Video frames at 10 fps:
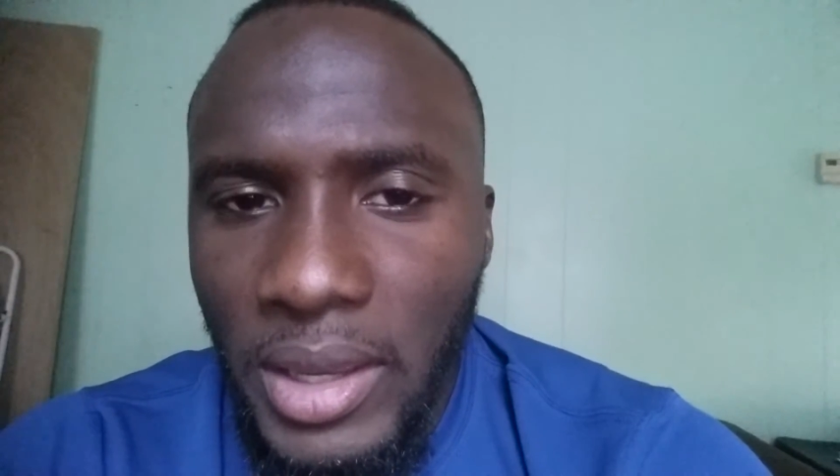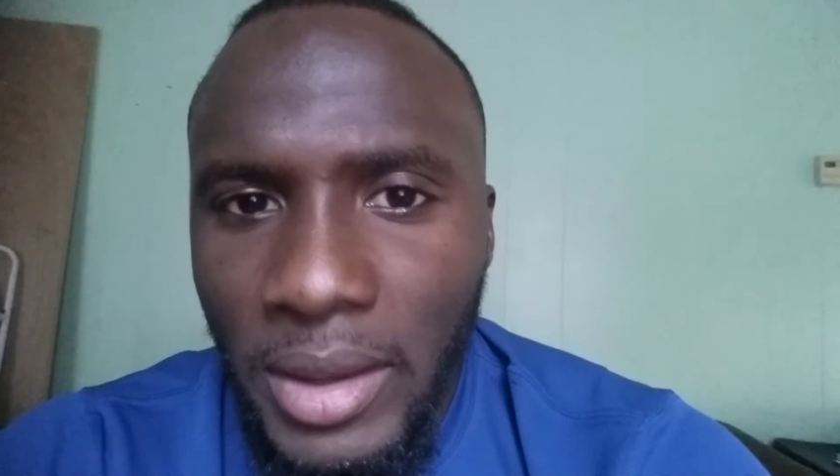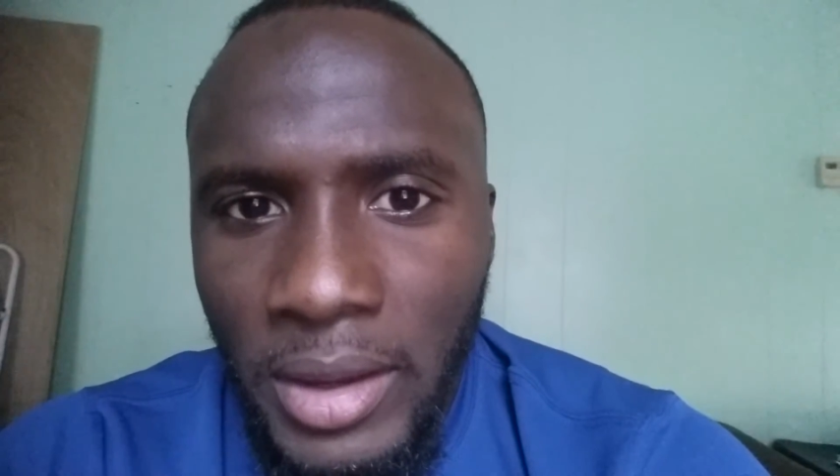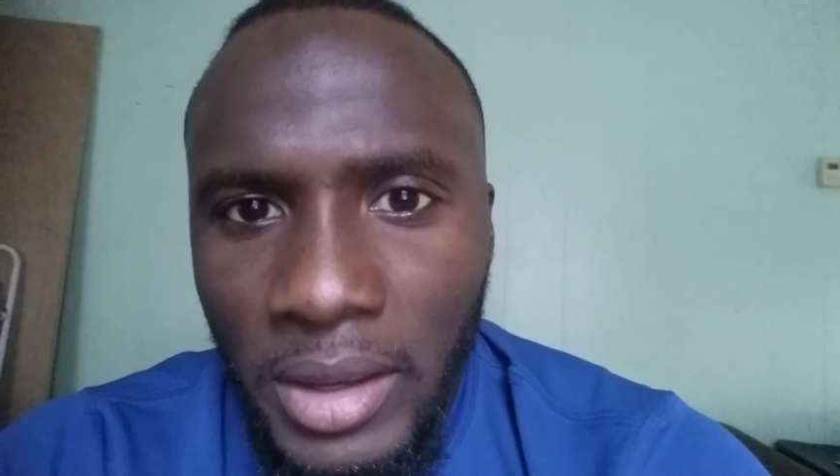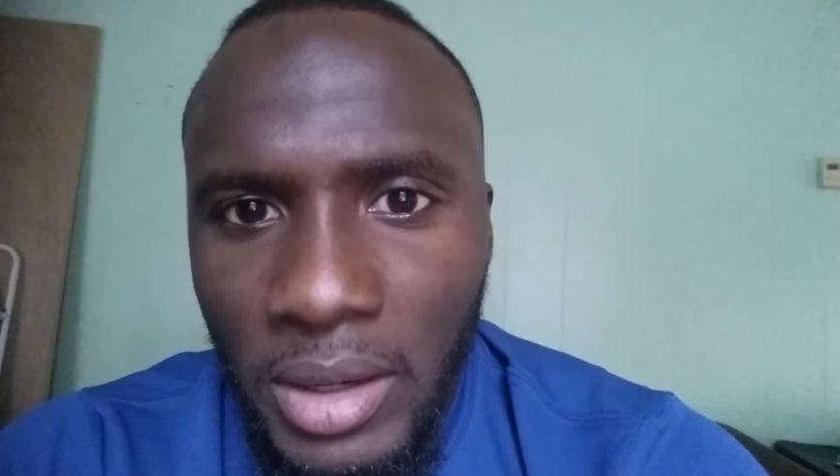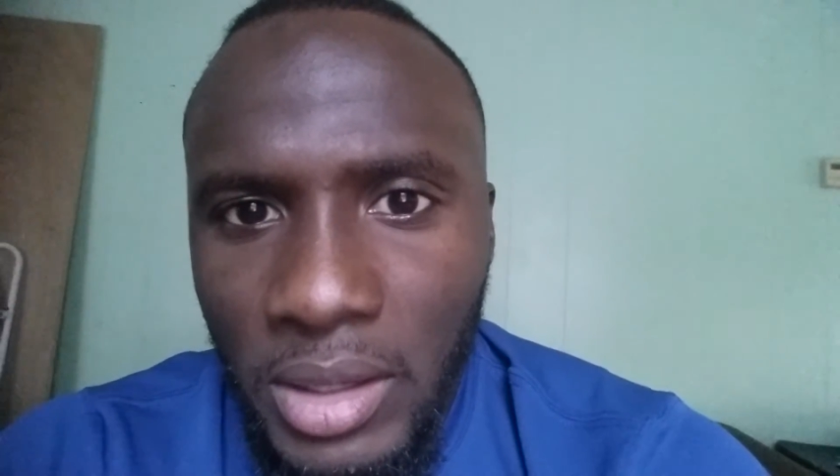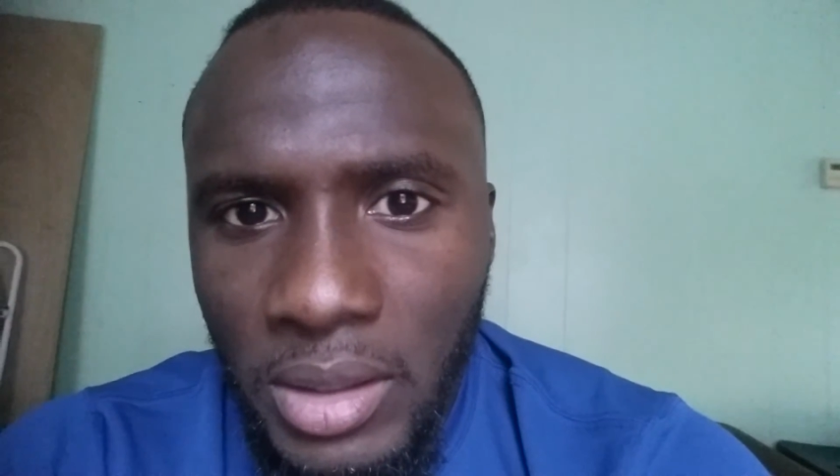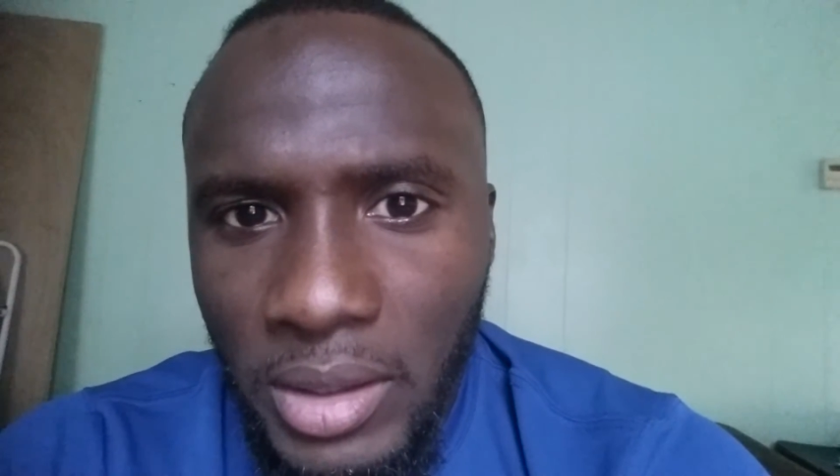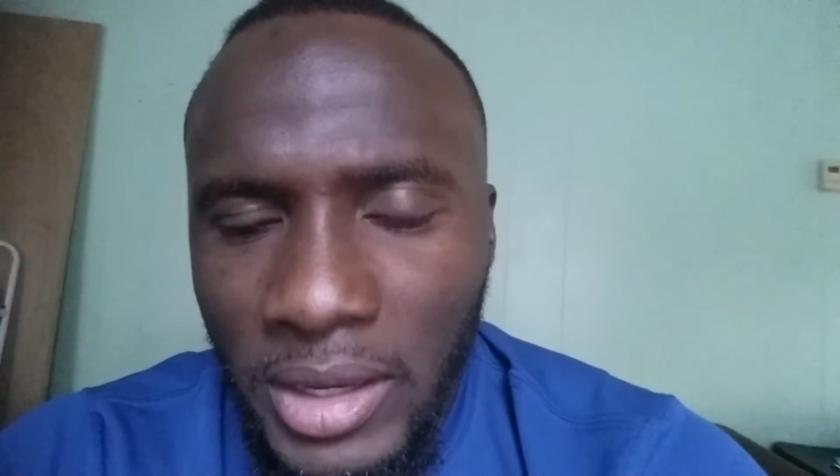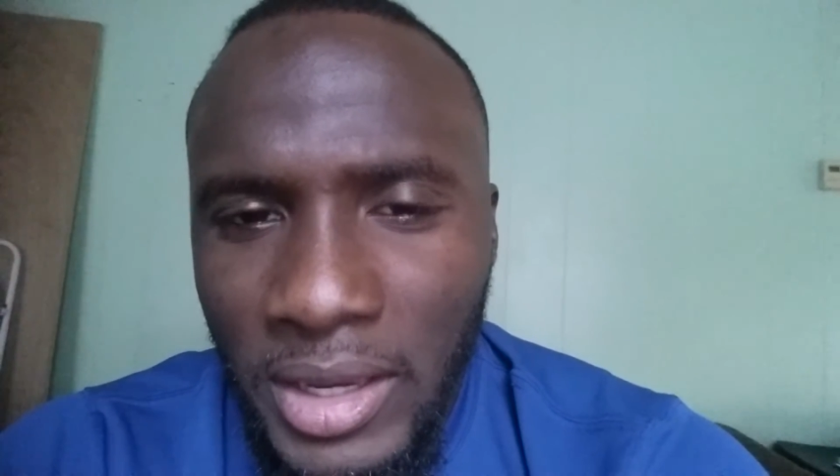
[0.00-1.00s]
And
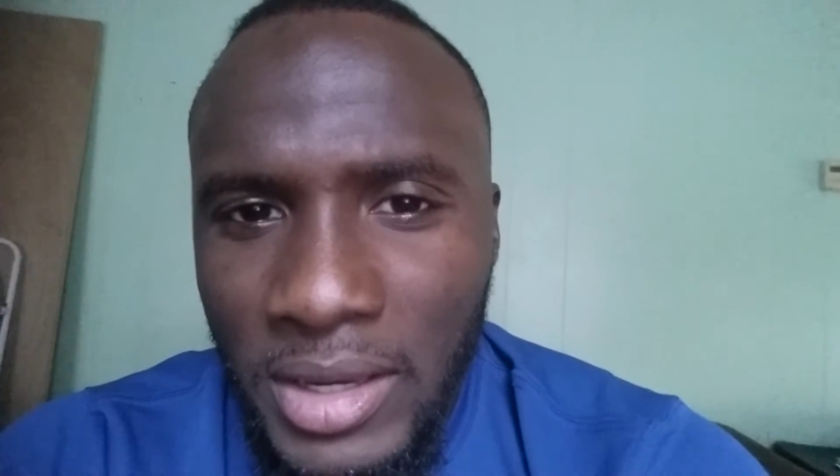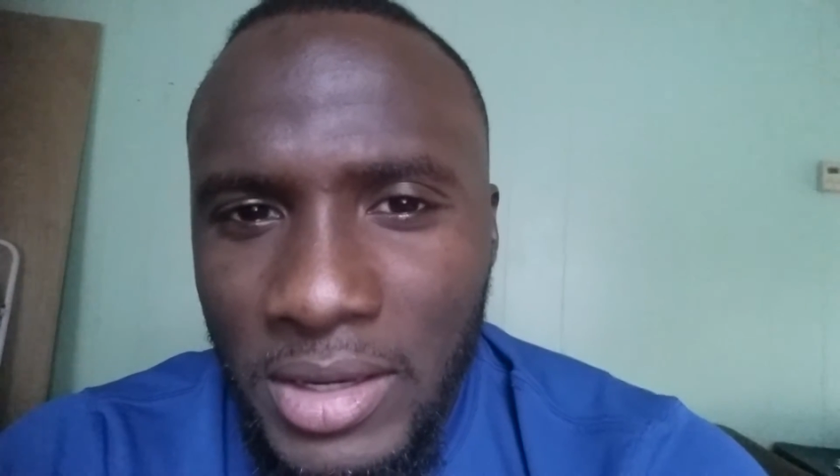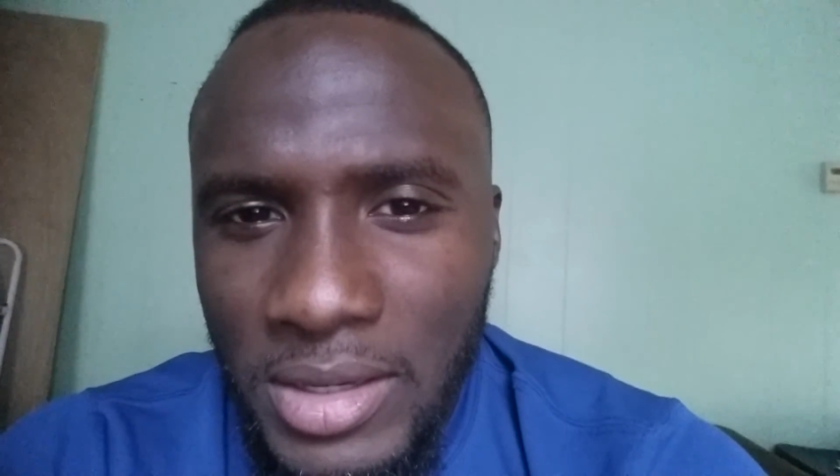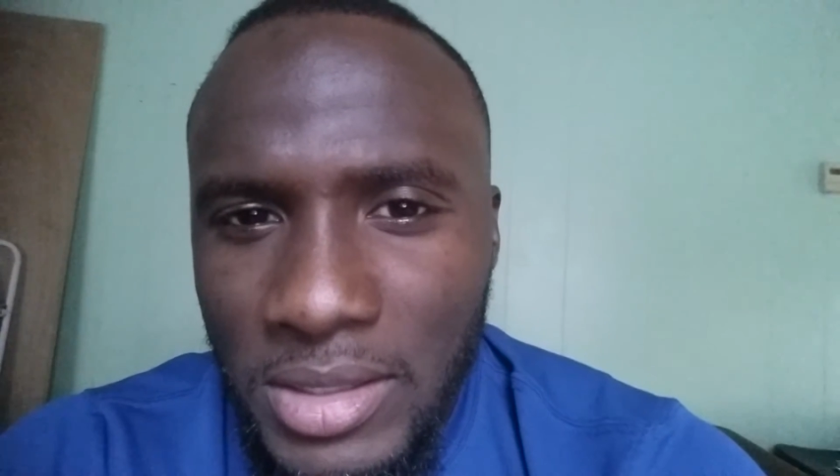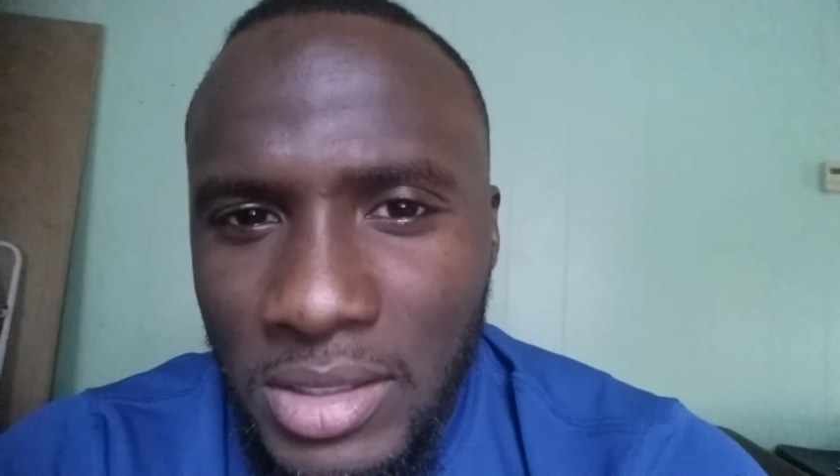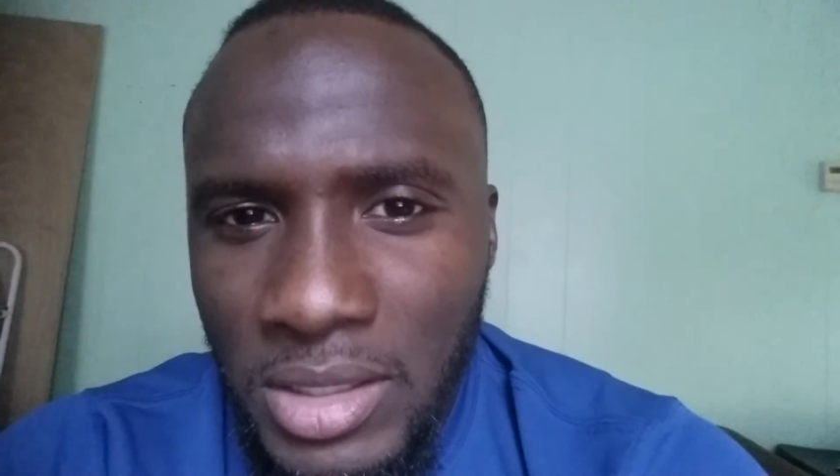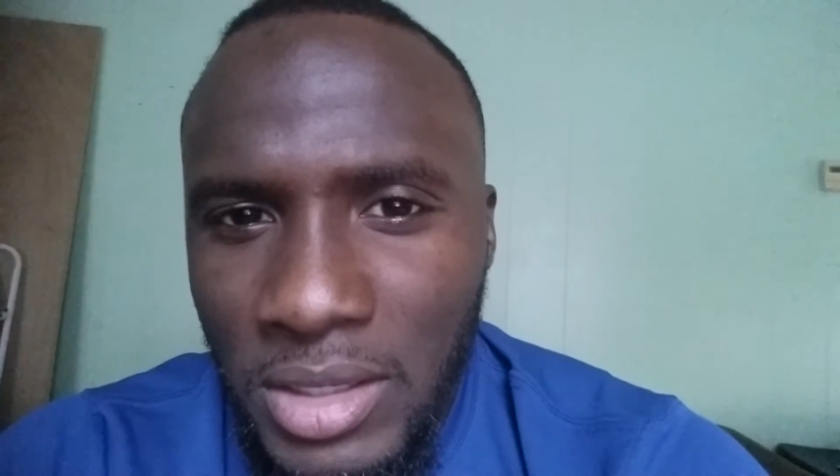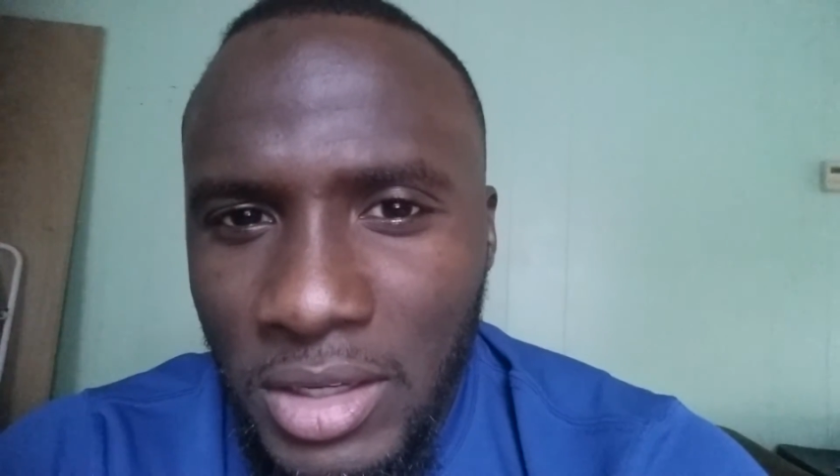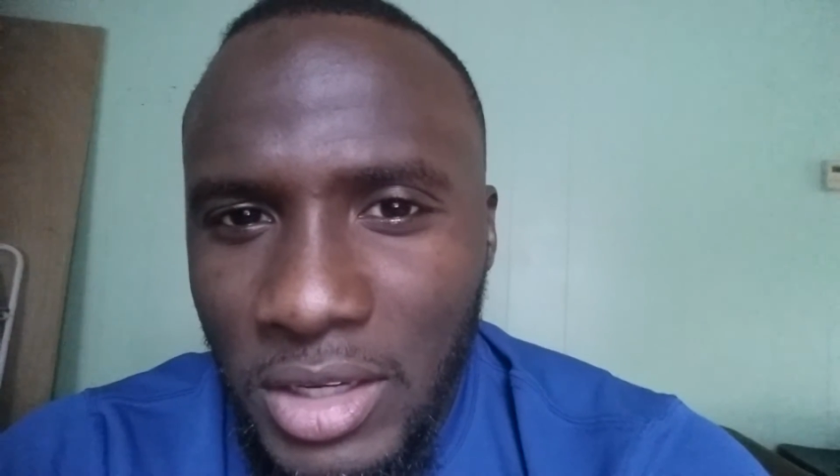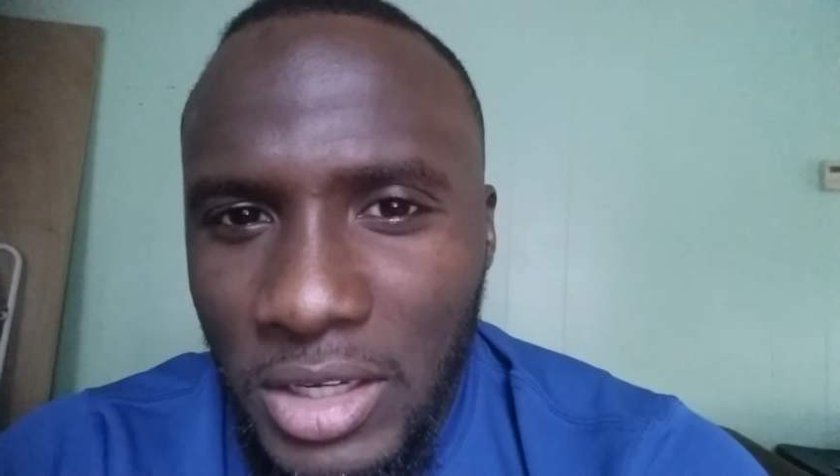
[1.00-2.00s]
the thing is,
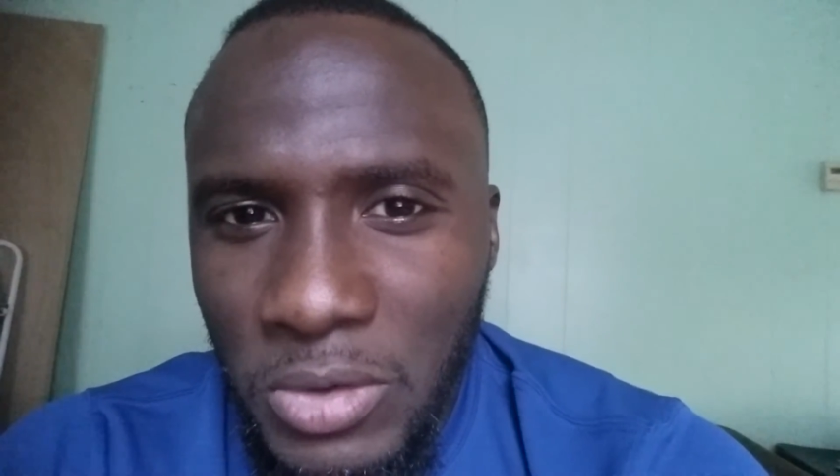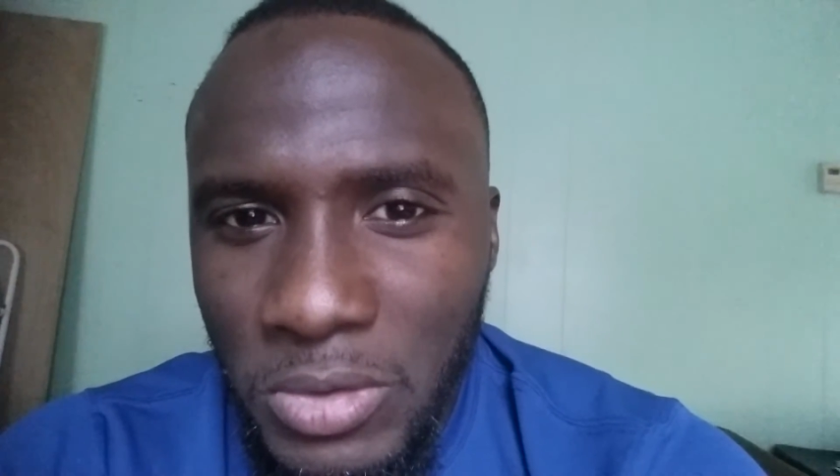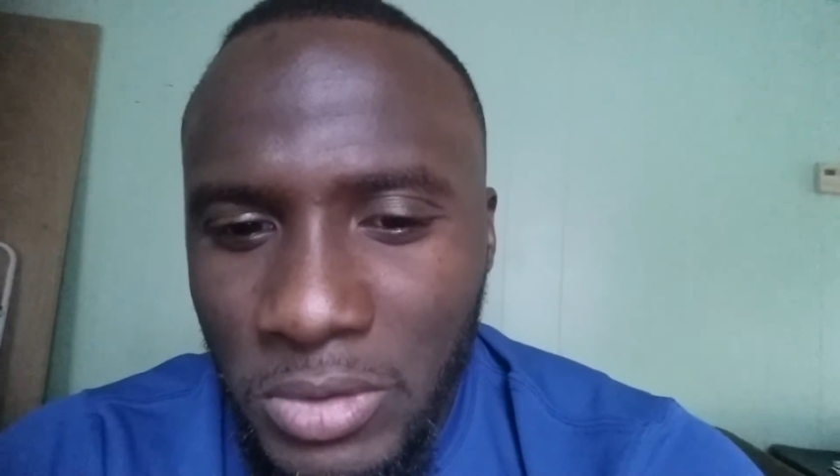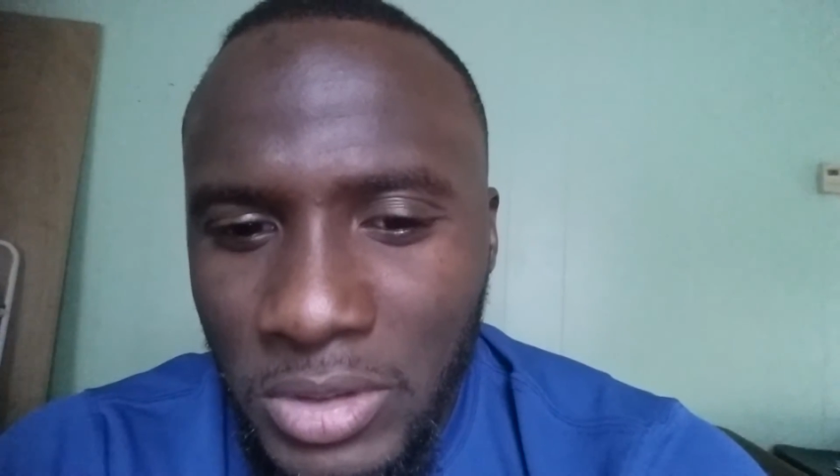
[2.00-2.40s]
it